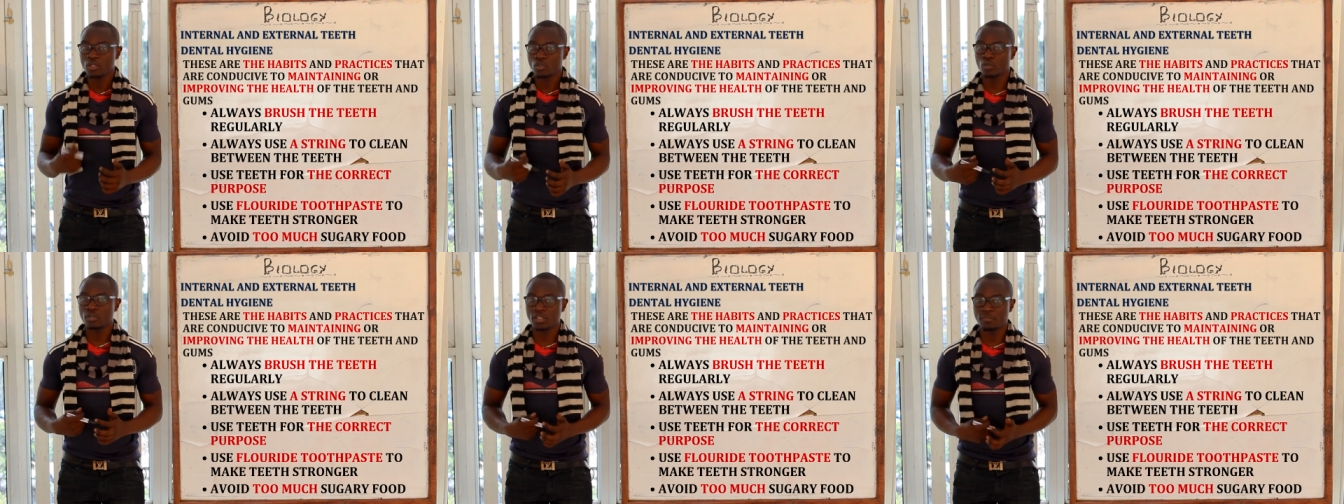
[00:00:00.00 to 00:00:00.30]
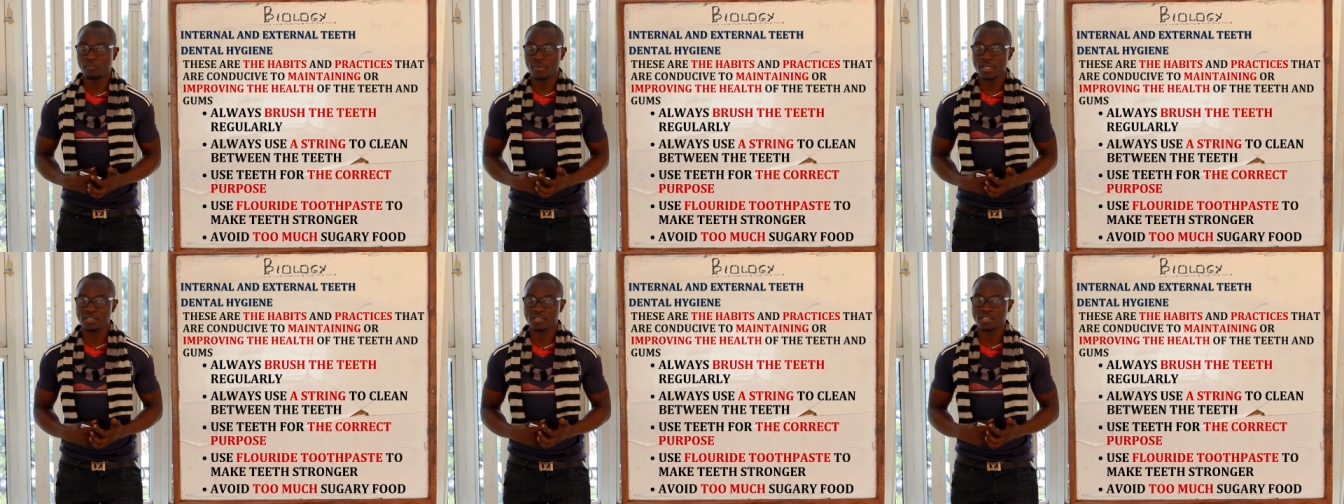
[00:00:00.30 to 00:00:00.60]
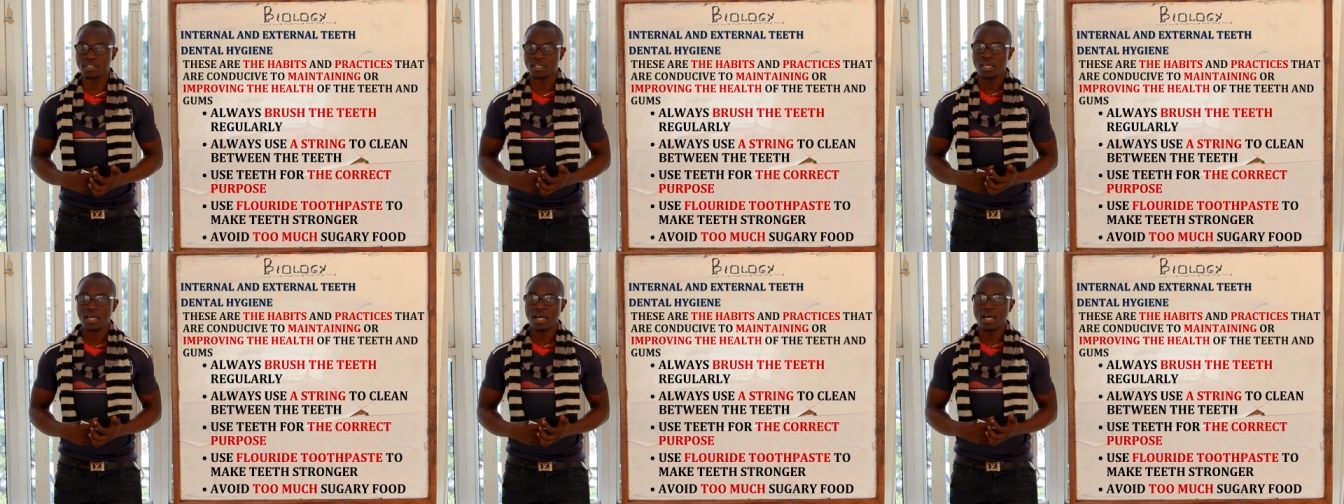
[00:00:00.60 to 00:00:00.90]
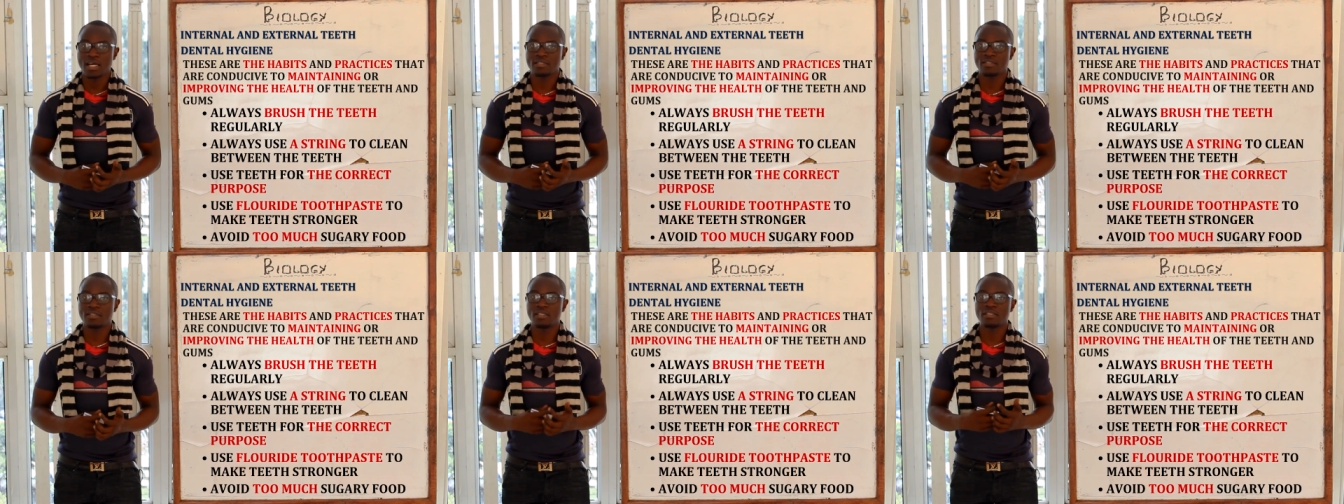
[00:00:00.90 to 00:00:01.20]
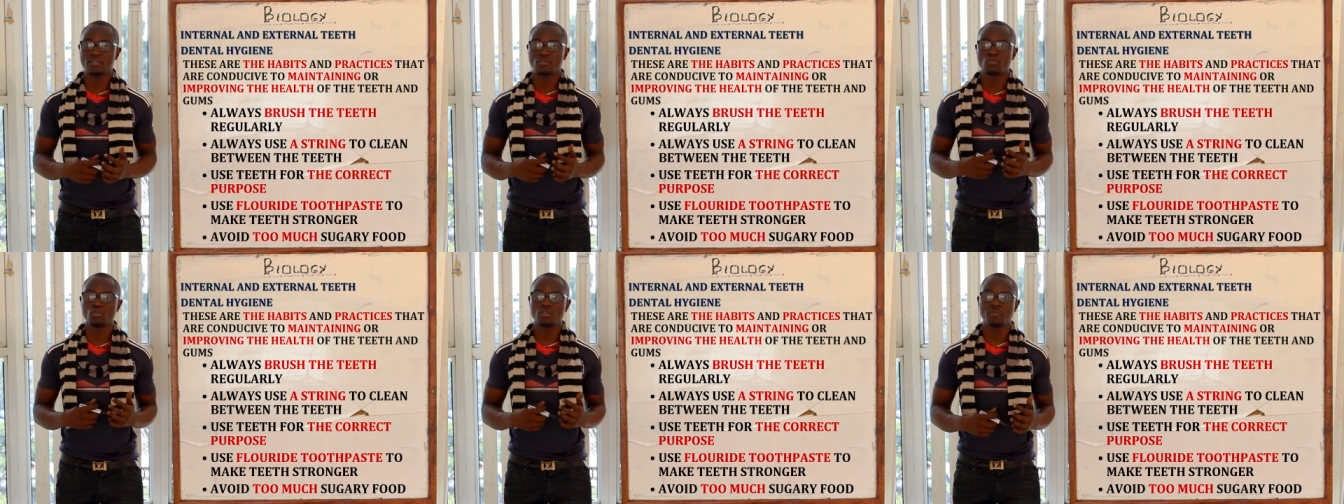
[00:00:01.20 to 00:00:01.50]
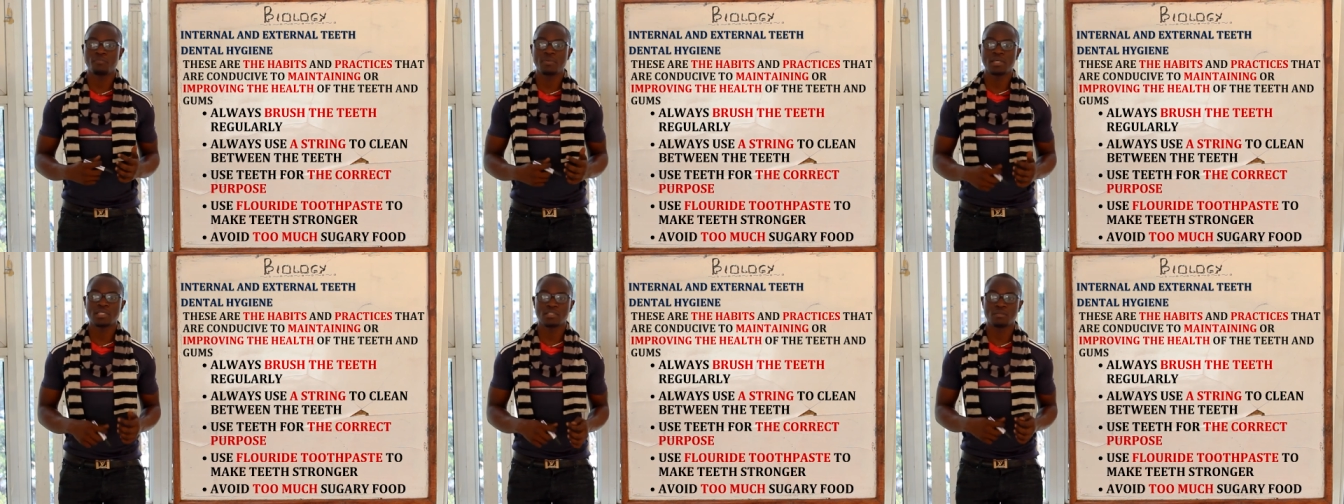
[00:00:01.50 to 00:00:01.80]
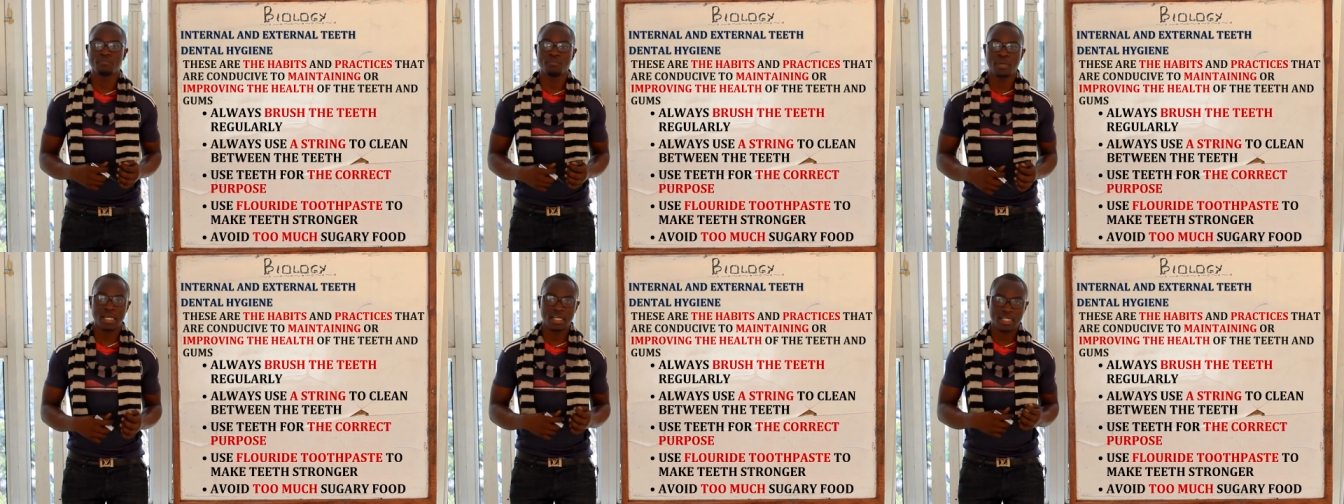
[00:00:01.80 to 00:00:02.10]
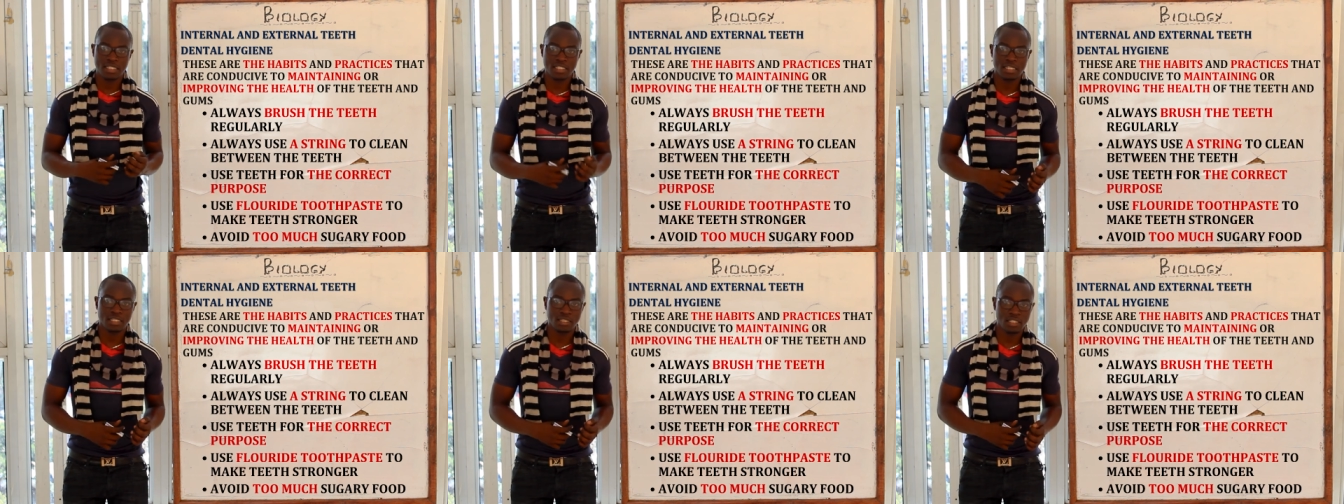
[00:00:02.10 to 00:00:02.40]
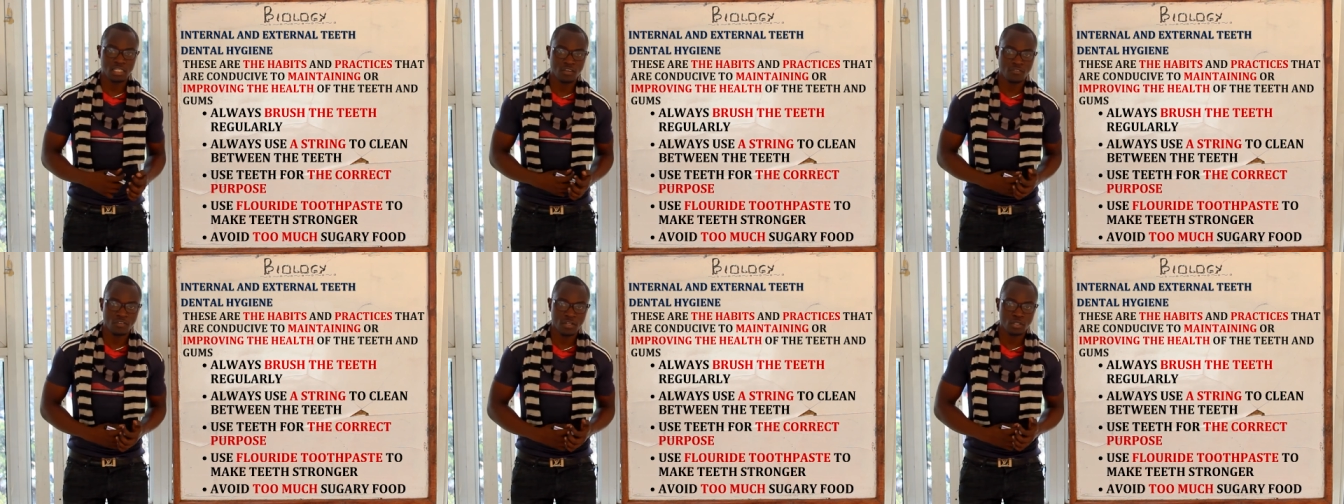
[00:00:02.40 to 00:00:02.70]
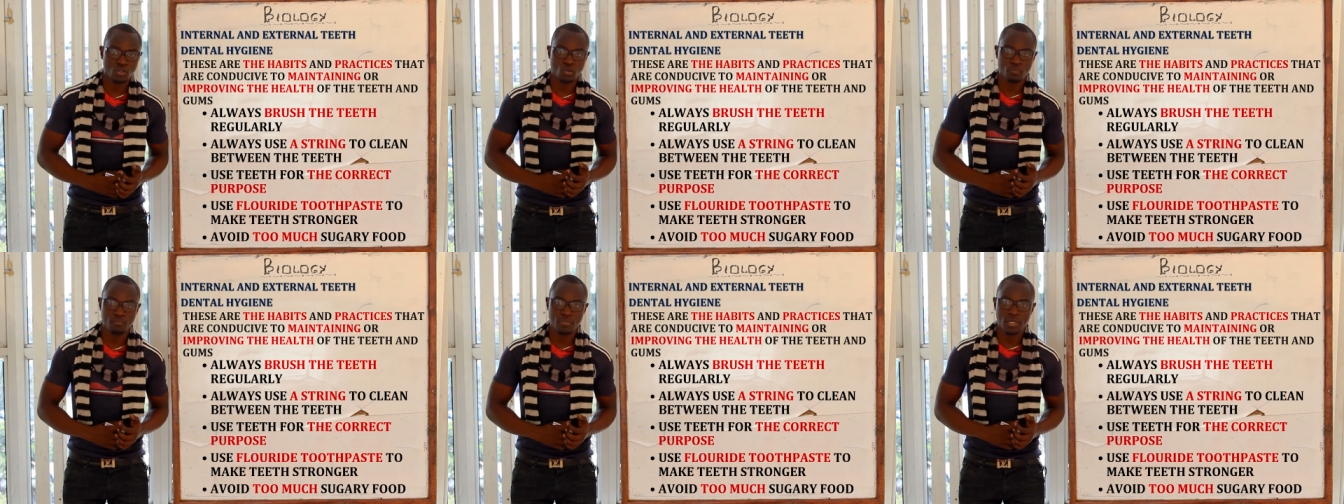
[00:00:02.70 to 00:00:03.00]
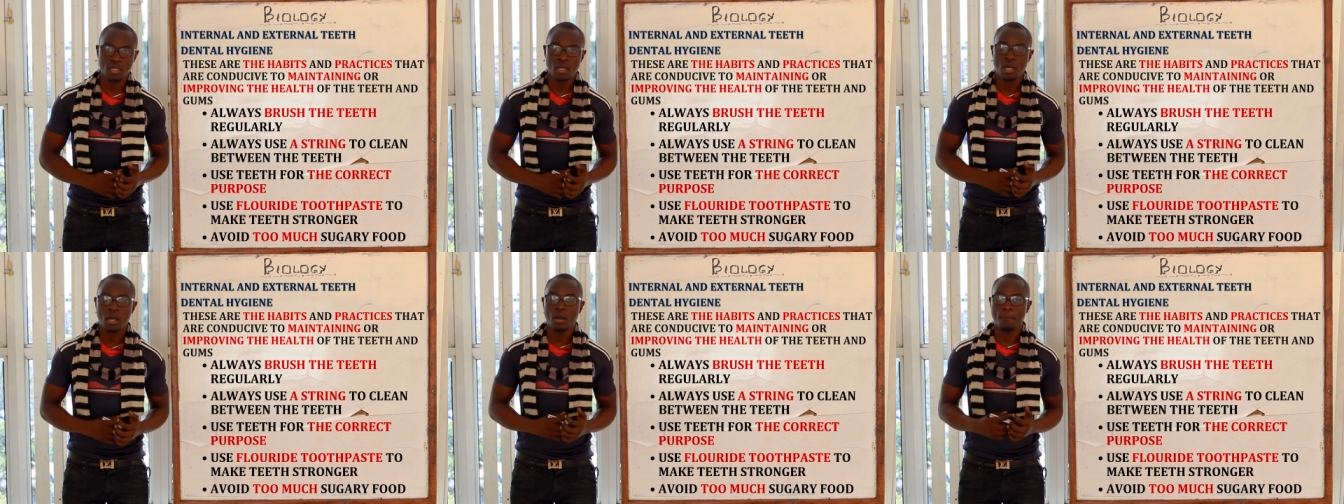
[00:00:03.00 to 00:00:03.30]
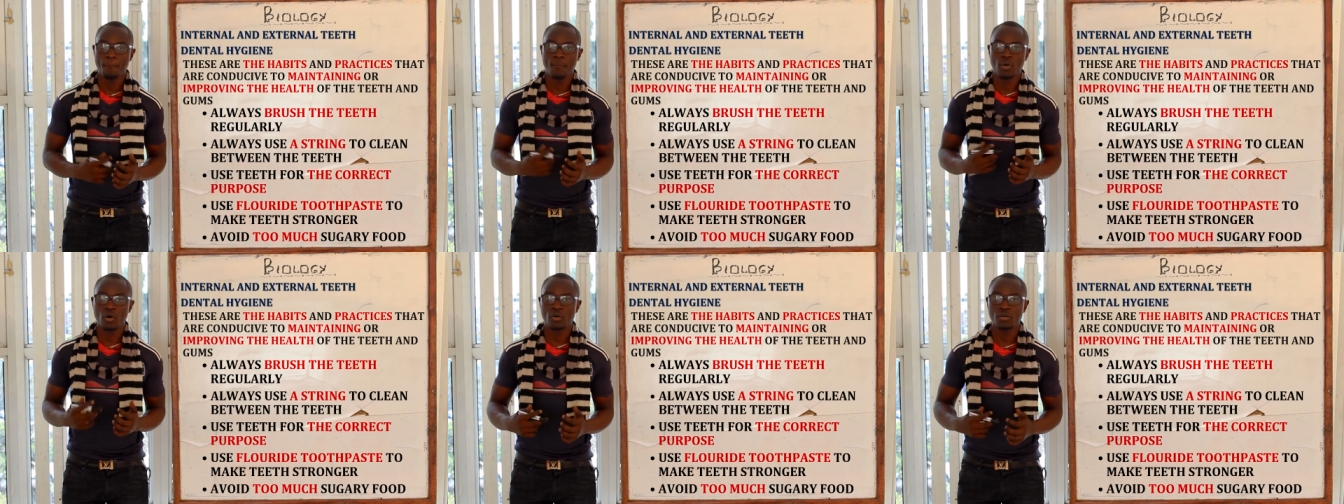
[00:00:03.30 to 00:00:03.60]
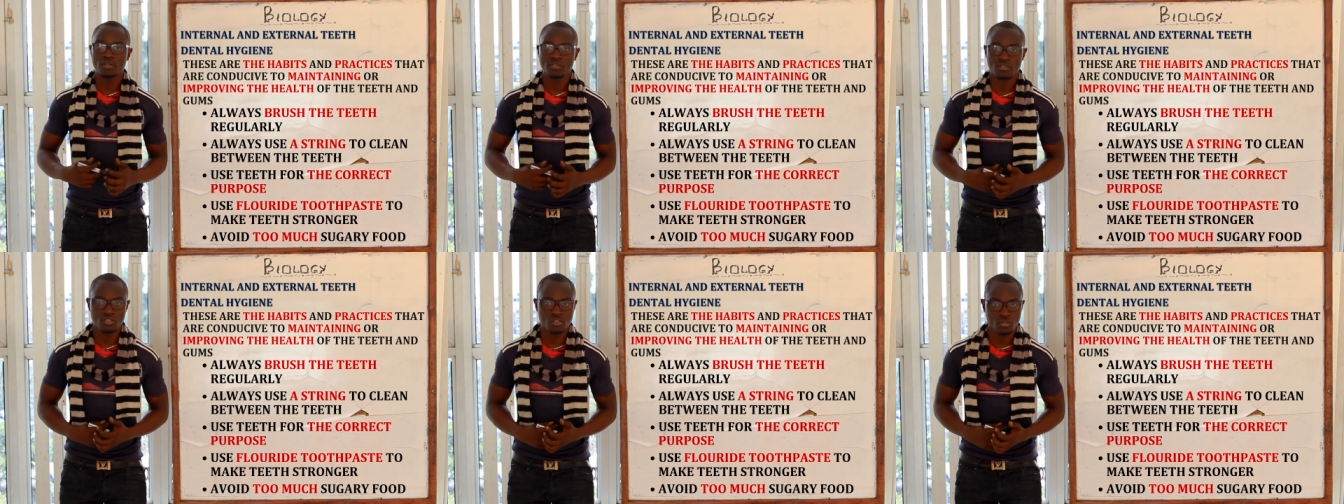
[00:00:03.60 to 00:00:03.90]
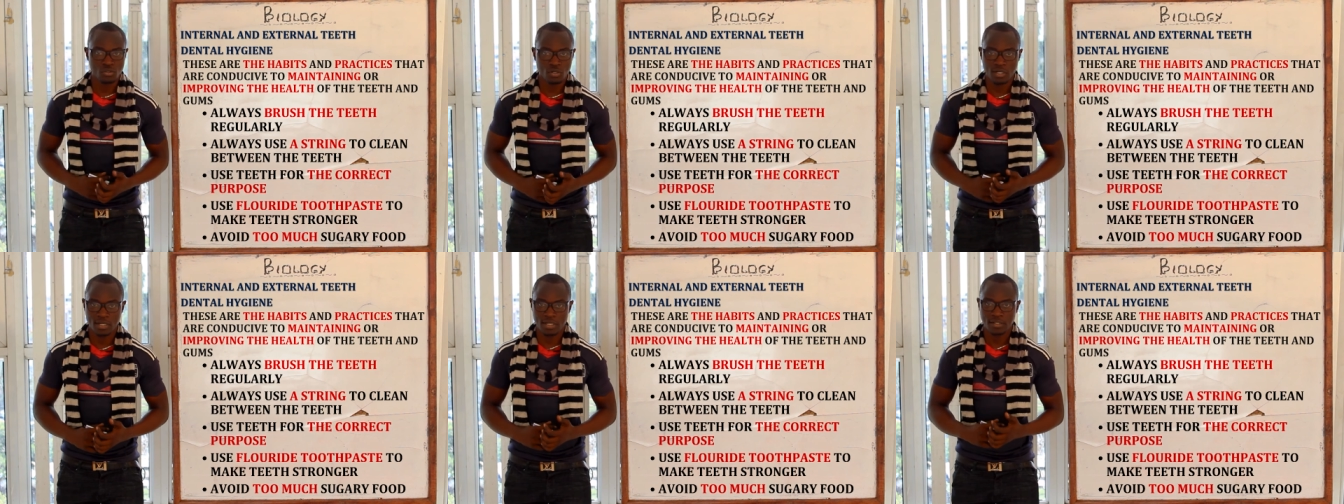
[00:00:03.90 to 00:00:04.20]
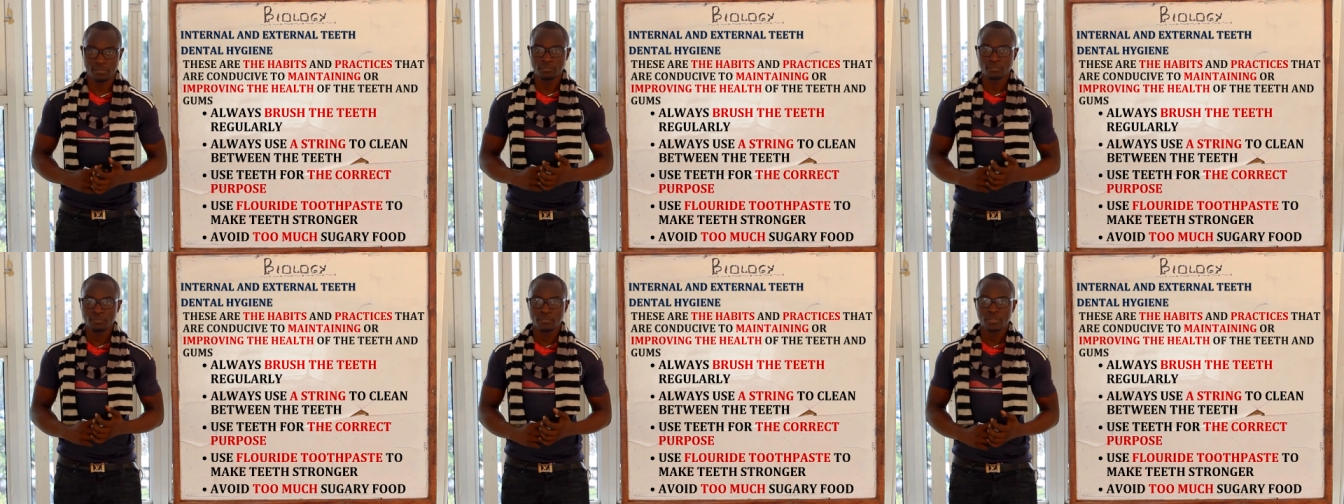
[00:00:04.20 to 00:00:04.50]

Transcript: toothpaste as this toothpaste makes teeth even to be more stronger.